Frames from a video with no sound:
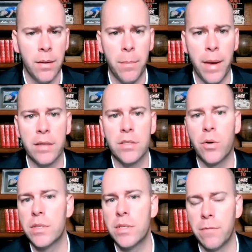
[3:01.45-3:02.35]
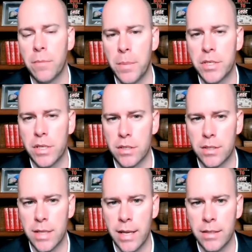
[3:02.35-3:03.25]
Max Christie from Michigan
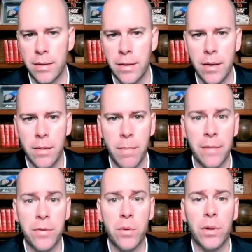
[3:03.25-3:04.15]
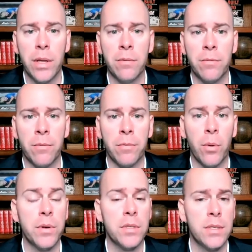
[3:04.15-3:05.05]
State, Matthew Cleveland from
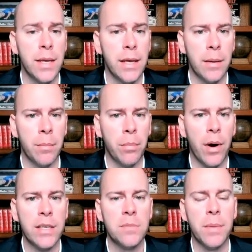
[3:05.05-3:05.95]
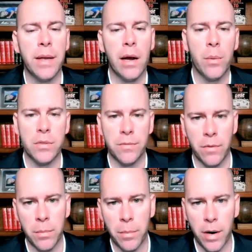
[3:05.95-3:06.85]
Florida State, and Bryce McGowens
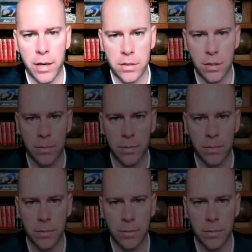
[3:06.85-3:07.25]
from Nebraska.